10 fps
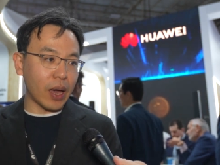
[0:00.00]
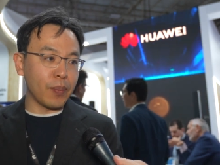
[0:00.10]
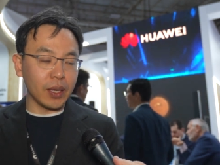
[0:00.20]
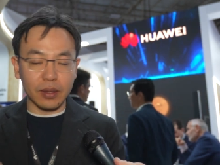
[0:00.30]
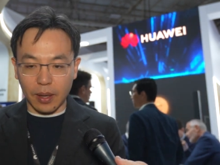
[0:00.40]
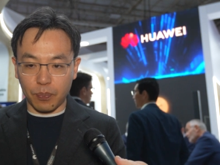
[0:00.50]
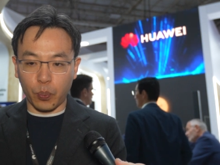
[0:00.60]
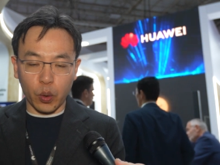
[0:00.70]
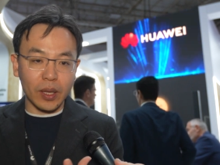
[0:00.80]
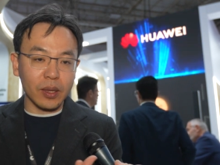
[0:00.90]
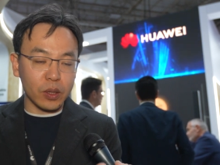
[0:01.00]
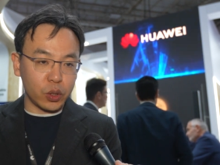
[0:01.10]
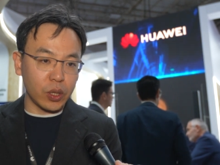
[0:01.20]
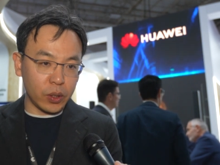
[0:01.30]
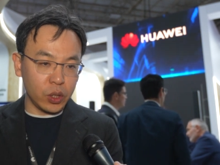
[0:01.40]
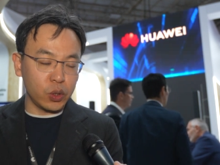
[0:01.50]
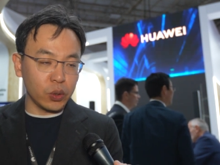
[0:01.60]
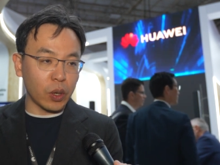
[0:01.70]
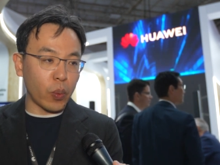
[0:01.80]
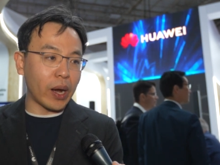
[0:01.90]
I mean, the put in into
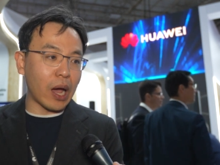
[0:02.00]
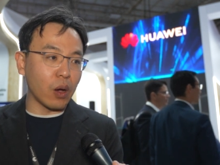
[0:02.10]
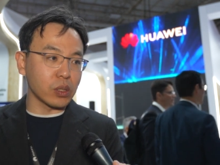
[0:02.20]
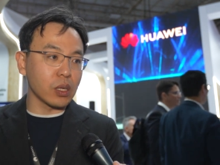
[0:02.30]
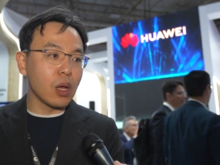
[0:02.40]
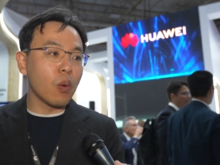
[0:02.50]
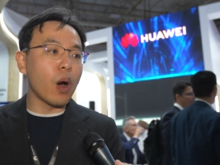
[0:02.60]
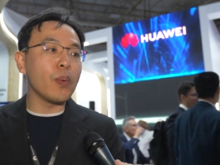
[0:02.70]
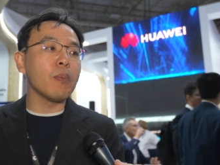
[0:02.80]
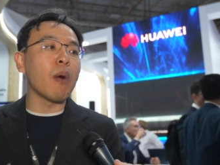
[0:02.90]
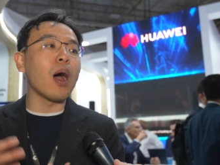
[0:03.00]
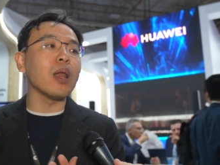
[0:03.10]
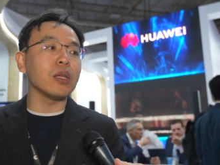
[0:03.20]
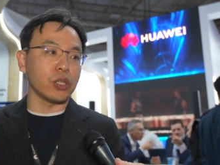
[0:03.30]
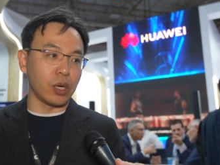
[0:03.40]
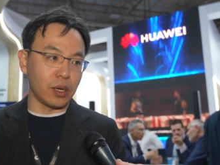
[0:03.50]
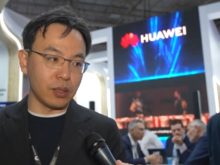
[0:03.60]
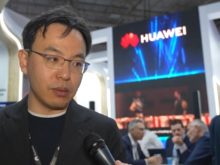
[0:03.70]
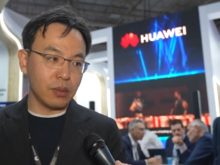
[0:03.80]
the warehouse what we monitor,